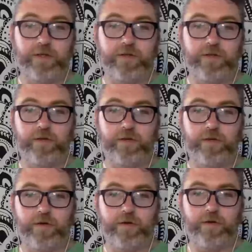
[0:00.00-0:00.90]
to hear that
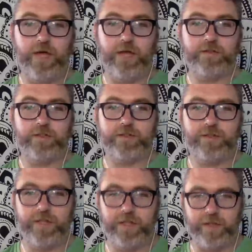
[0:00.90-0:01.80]
you're not just
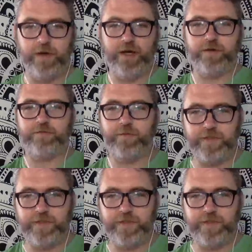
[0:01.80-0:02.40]
thinking about it